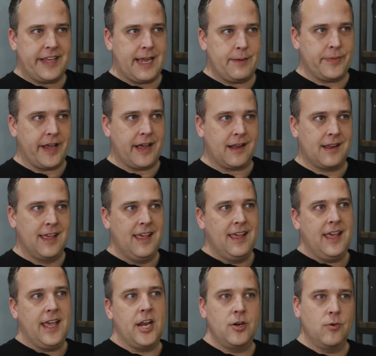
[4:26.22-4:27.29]
tape deck,
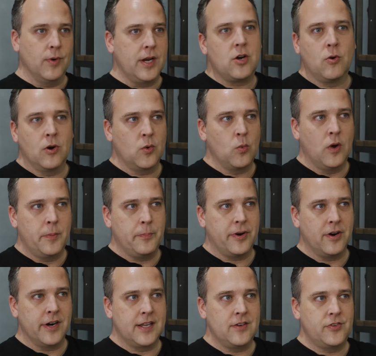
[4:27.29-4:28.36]
and you record one
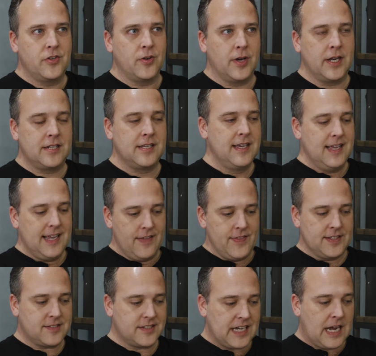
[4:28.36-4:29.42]
part into it
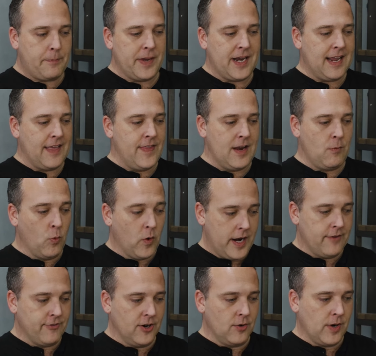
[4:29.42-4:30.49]
and then stop it, and then
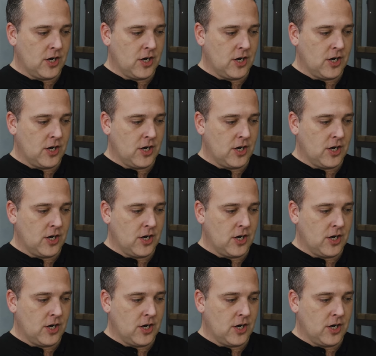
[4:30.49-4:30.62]
whatever it